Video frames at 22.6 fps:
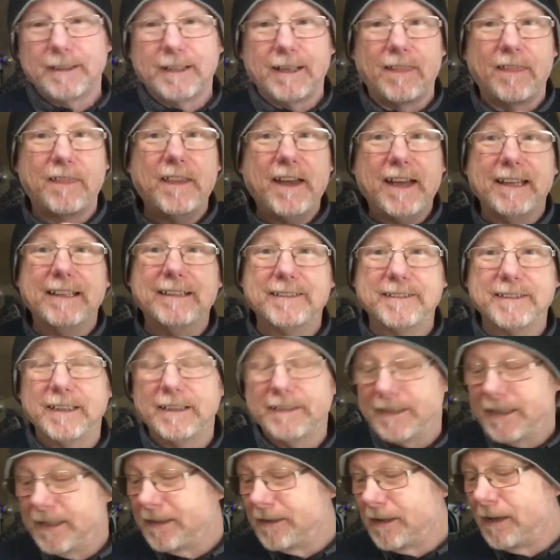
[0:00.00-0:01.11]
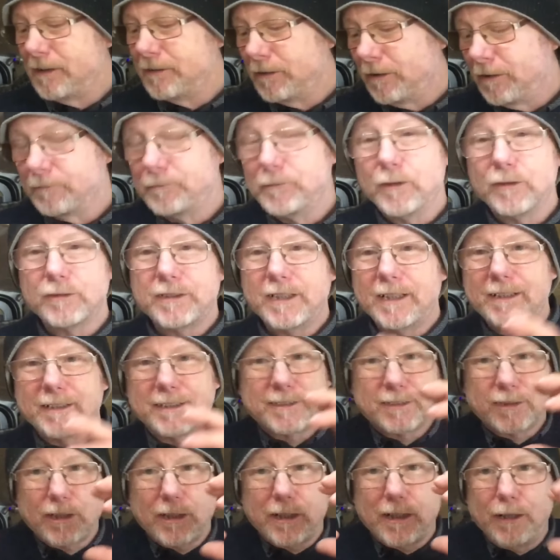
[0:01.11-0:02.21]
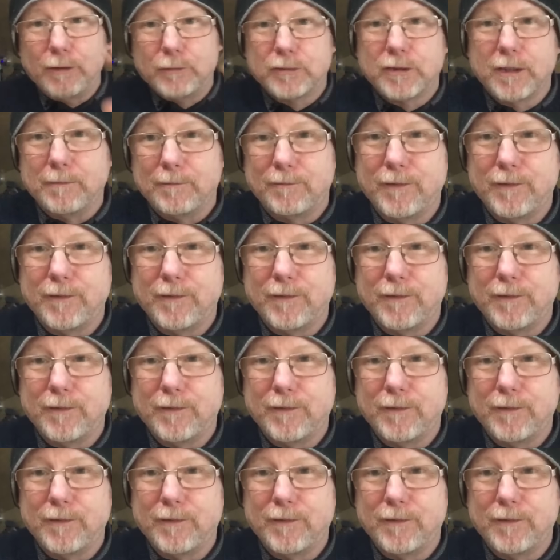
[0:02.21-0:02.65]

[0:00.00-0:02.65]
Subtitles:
And that is it. I've not done a close-up